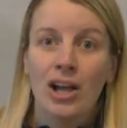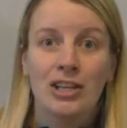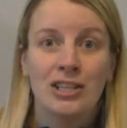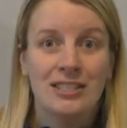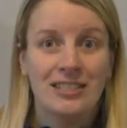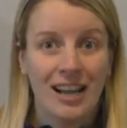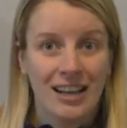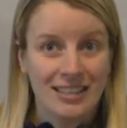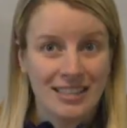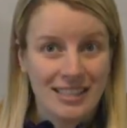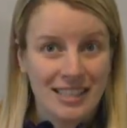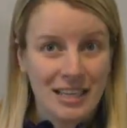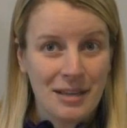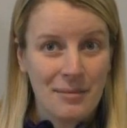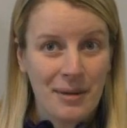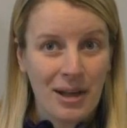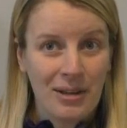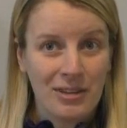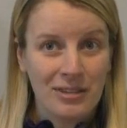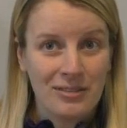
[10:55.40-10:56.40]
Does the
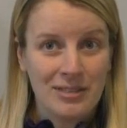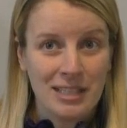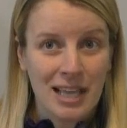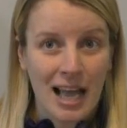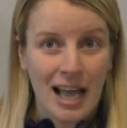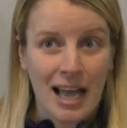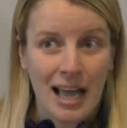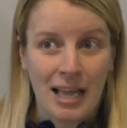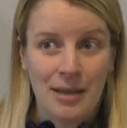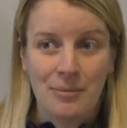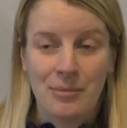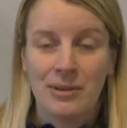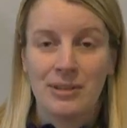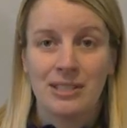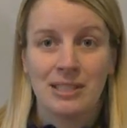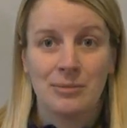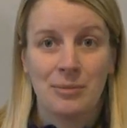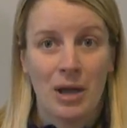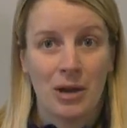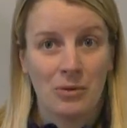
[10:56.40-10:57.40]
amount of time
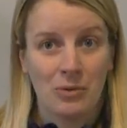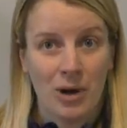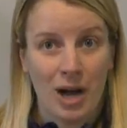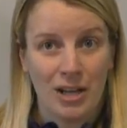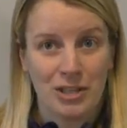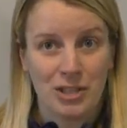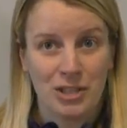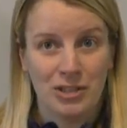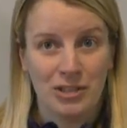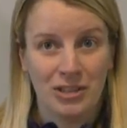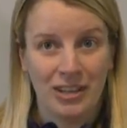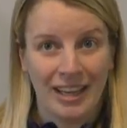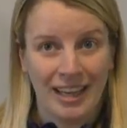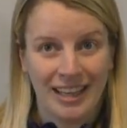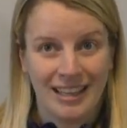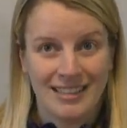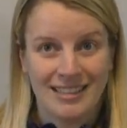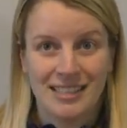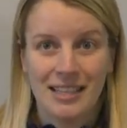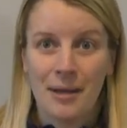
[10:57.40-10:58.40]
spent washing your
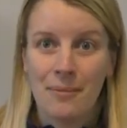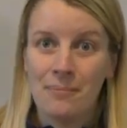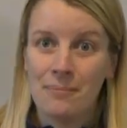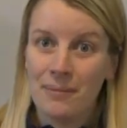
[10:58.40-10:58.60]
hands